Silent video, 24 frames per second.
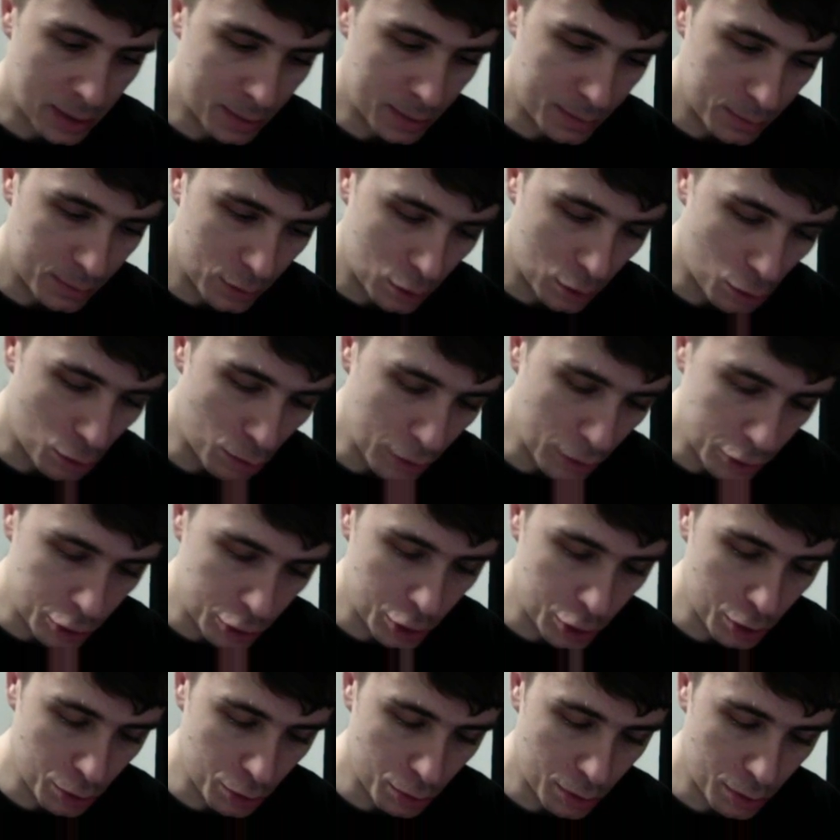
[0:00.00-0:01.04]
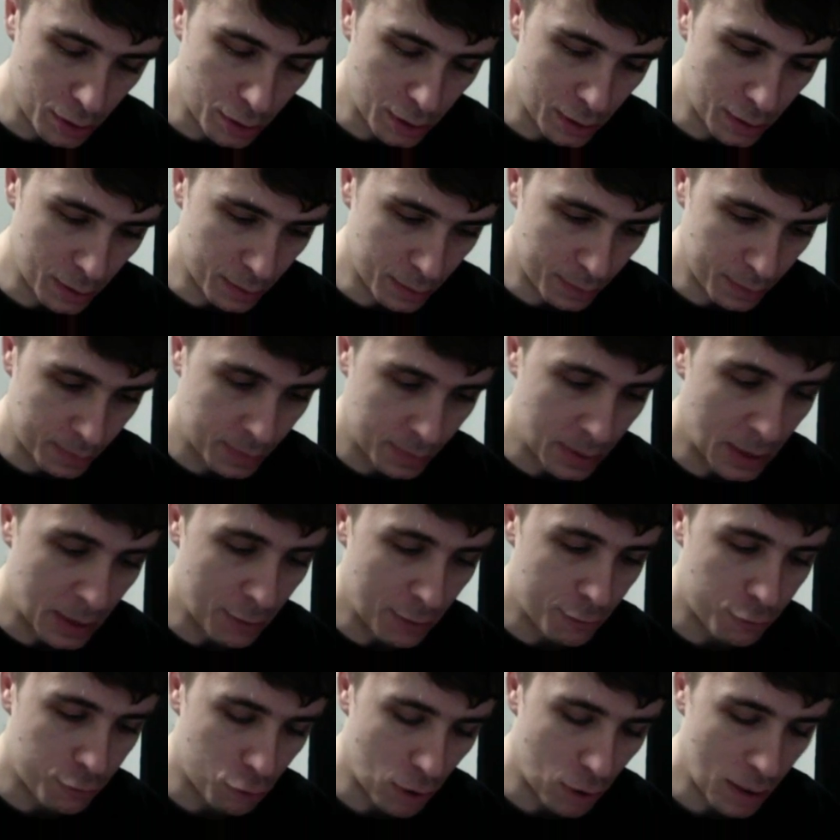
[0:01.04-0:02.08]
going to the, not
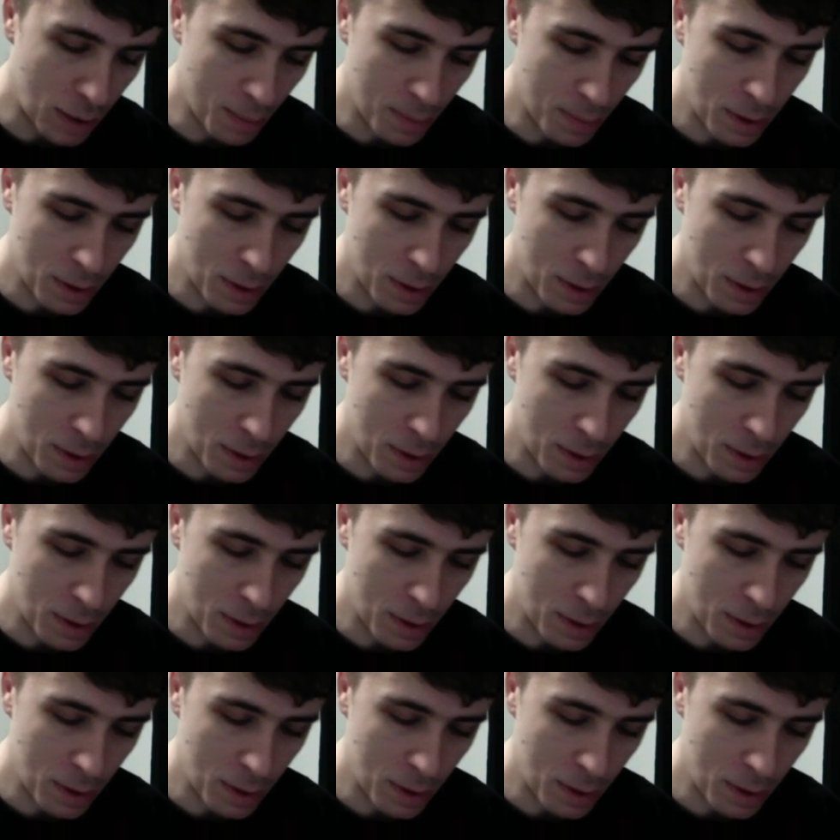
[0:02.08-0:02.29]
from,